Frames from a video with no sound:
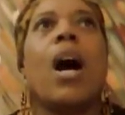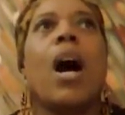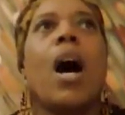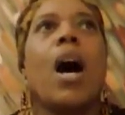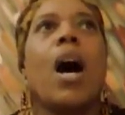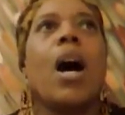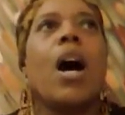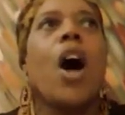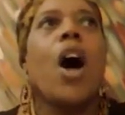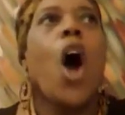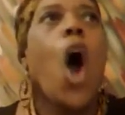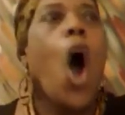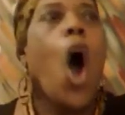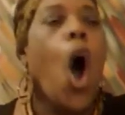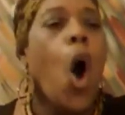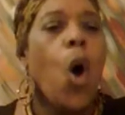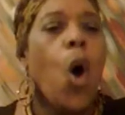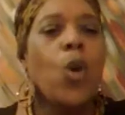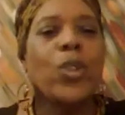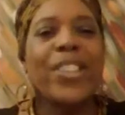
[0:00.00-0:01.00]
a
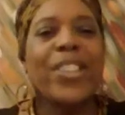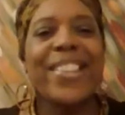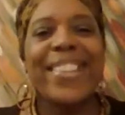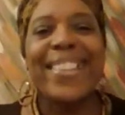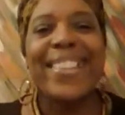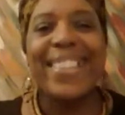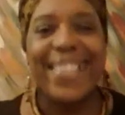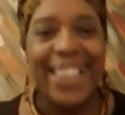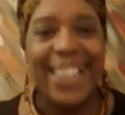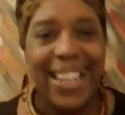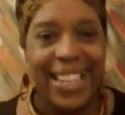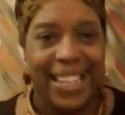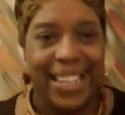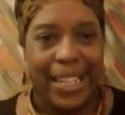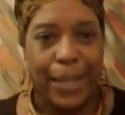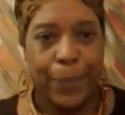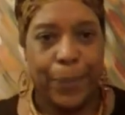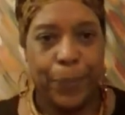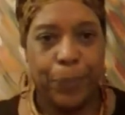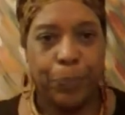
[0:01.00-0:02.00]
whole
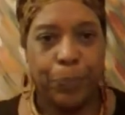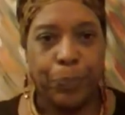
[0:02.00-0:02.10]
city